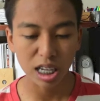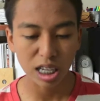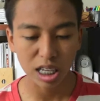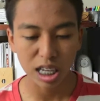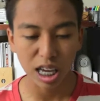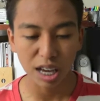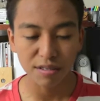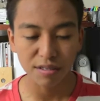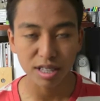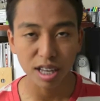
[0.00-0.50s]

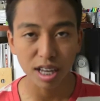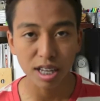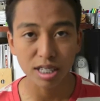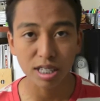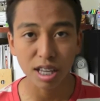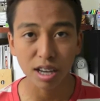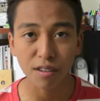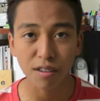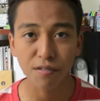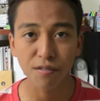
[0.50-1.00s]
gives
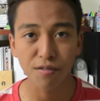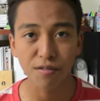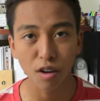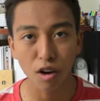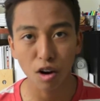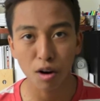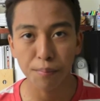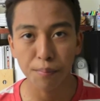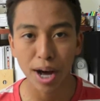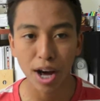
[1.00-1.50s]
us like
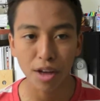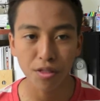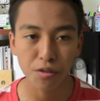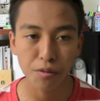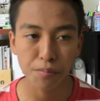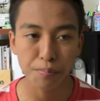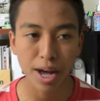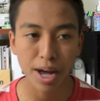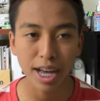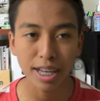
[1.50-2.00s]
4
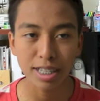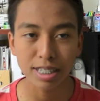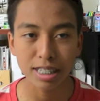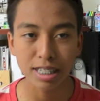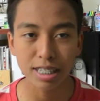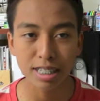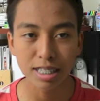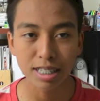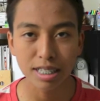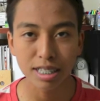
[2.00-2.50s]
bathroom
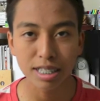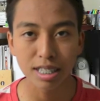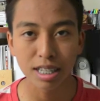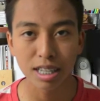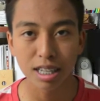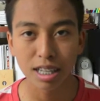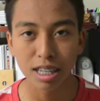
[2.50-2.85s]
passes.